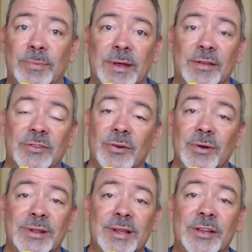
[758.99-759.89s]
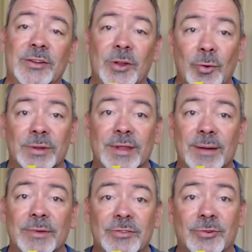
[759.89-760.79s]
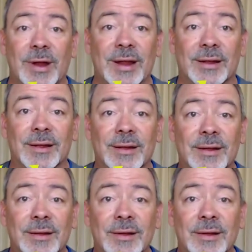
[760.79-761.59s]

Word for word: because the only thing you do with them is drink.